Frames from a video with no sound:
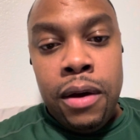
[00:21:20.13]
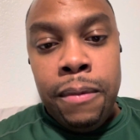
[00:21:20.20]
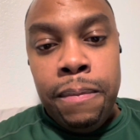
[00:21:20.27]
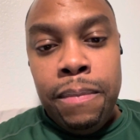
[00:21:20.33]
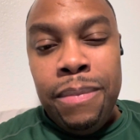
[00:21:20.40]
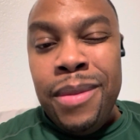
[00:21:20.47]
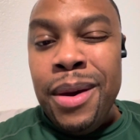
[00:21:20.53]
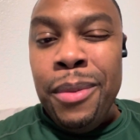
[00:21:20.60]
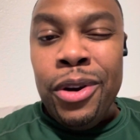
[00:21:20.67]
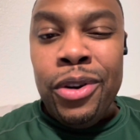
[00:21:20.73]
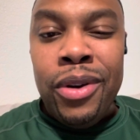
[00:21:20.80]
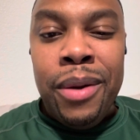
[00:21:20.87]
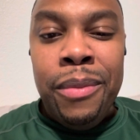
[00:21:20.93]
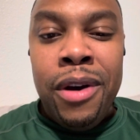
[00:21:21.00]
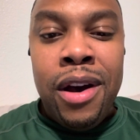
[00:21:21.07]
Me and my
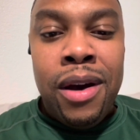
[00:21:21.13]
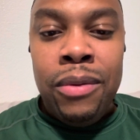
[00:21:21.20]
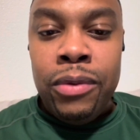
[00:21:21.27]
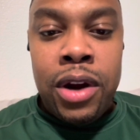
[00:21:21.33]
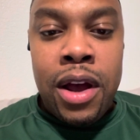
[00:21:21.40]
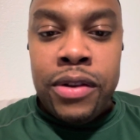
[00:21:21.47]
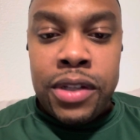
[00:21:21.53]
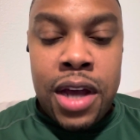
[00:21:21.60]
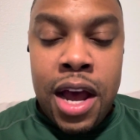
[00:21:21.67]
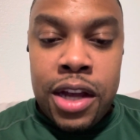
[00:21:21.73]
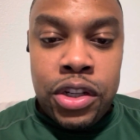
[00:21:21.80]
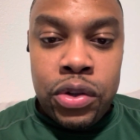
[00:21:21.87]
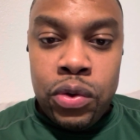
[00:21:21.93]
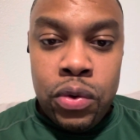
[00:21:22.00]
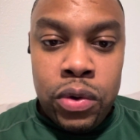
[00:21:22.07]
grandma, when I was in high
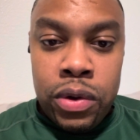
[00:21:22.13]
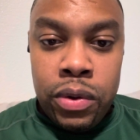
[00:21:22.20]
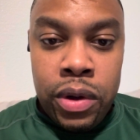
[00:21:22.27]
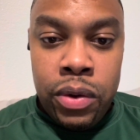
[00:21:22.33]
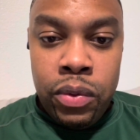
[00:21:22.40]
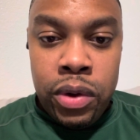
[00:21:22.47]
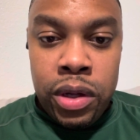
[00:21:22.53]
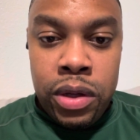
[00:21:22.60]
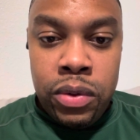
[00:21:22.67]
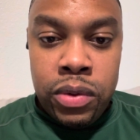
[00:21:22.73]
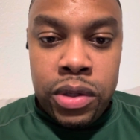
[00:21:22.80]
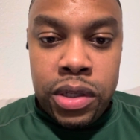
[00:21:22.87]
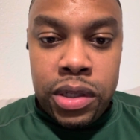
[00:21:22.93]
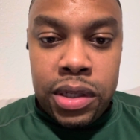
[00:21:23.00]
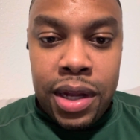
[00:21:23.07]
school, it really
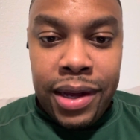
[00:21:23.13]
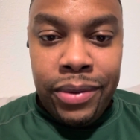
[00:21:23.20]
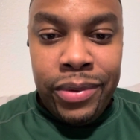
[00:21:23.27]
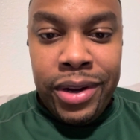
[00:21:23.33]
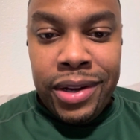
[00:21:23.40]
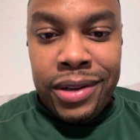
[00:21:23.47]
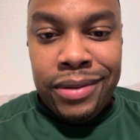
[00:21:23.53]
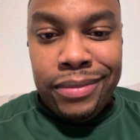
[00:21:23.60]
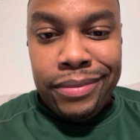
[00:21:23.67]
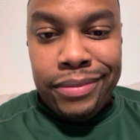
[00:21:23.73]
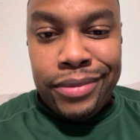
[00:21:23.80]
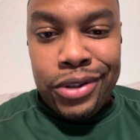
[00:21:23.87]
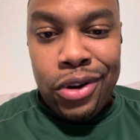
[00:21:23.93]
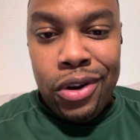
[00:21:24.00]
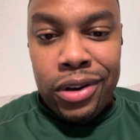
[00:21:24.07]
was like, we didn't
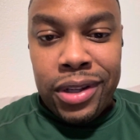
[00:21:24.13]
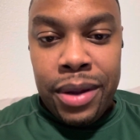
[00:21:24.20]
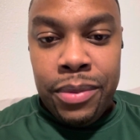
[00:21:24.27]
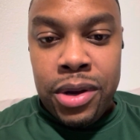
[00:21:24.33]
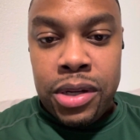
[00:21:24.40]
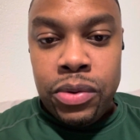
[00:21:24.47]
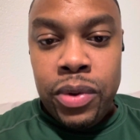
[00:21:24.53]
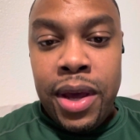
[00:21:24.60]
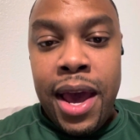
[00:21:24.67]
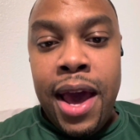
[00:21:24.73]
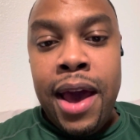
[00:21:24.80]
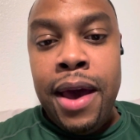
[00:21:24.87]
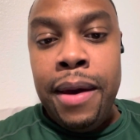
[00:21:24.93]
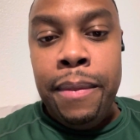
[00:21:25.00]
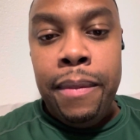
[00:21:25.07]
talk that much. We
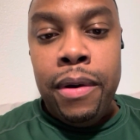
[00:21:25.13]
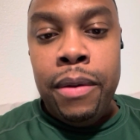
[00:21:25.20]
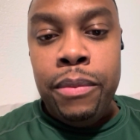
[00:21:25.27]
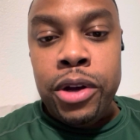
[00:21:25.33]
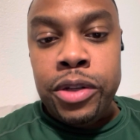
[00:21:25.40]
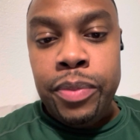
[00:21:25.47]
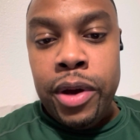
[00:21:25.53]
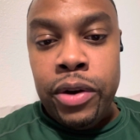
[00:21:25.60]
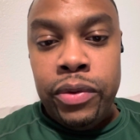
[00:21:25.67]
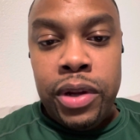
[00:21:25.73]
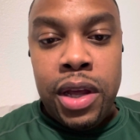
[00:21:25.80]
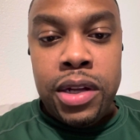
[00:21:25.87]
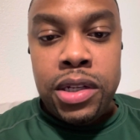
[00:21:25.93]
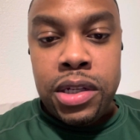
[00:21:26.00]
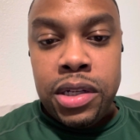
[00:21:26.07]
had a much better
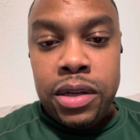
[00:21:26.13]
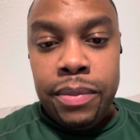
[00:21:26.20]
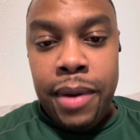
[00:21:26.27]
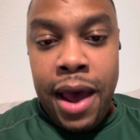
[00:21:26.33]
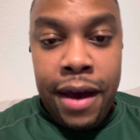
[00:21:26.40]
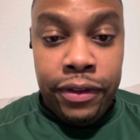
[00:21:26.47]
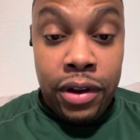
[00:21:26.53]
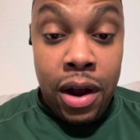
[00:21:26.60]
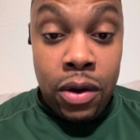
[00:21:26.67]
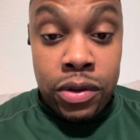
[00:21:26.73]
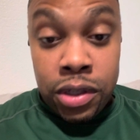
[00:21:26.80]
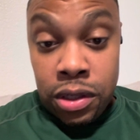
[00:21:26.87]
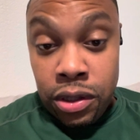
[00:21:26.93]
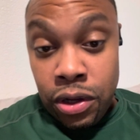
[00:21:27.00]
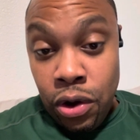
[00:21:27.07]
relationship after I was an
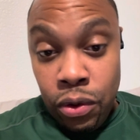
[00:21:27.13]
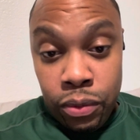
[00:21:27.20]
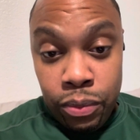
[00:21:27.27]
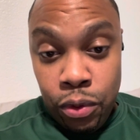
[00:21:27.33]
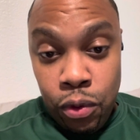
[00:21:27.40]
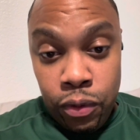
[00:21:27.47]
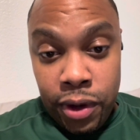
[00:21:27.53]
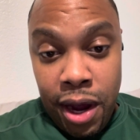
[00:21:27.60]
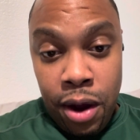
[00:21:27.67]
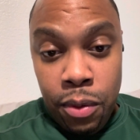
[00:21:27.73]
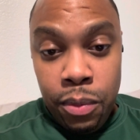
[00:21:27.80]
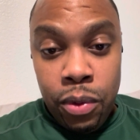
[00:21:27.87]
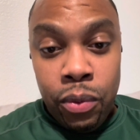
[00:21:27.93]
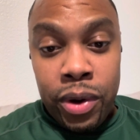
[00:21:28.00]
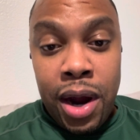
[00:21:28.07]
adult, moved out.
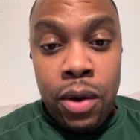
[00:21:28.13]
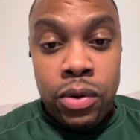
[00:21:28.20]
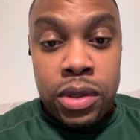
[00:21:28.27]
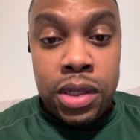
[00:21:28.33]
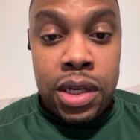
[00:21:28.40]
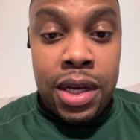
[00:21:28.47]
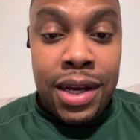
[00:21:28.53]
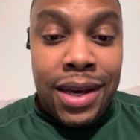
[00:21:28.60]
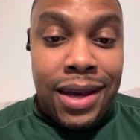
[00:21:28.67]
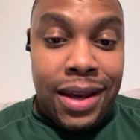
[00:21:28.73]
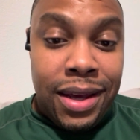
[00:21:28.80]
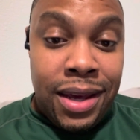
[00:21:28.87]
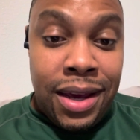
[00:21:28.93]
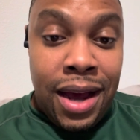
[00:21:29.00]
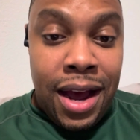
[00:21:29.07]
But when I was
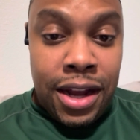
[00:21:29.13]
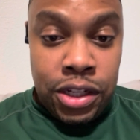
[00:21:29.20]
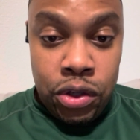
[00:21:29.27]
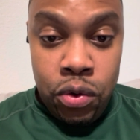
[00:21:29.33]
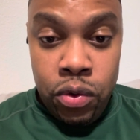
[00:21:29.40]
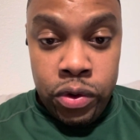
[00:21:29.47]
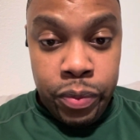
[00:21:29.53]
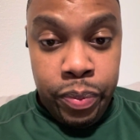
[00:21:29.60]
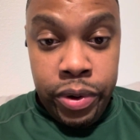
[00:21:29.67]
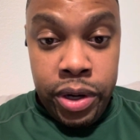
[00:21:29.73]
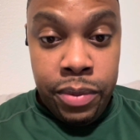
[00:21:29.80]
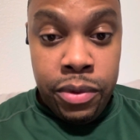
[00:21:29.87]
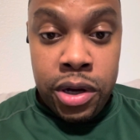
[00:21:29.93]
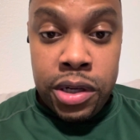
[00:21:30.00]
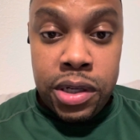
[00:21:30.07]
in high school, it was pretty
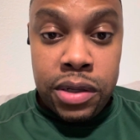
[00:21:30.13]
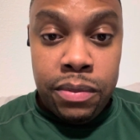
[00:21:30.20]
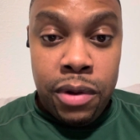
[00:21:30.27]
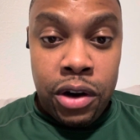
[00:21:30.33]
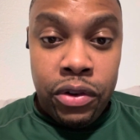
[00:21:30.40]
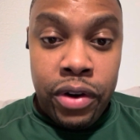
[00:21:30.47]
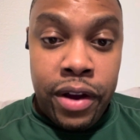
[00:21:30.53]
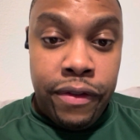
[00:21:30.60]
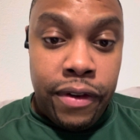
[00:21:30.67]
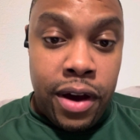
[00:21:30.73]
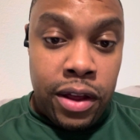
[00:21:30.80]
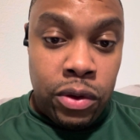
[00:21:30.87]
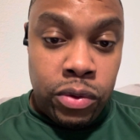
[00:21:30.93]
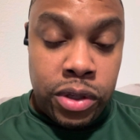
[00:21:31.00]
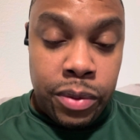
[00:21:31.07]
much my grandfather
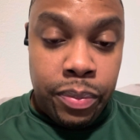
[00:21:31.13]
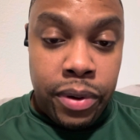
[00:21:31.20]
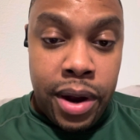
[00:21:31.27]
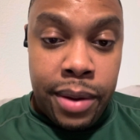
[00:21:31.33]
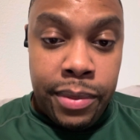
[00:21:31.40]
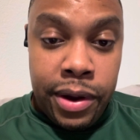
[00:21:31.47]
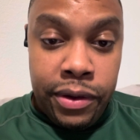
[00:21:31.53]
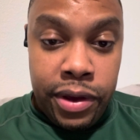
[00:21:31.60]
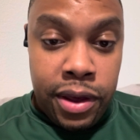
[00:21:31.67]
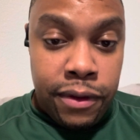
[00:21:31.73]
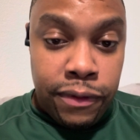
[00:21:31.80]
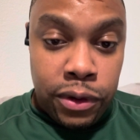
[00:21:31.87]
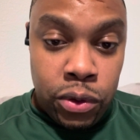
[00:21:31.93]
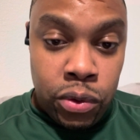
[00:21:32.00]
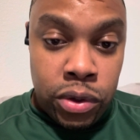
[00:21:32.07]
was the primary
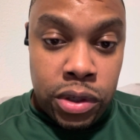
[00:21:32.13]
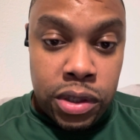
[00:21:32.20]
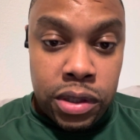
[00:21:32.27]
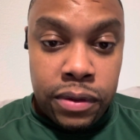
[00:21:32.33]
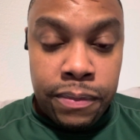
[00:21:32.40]
influence.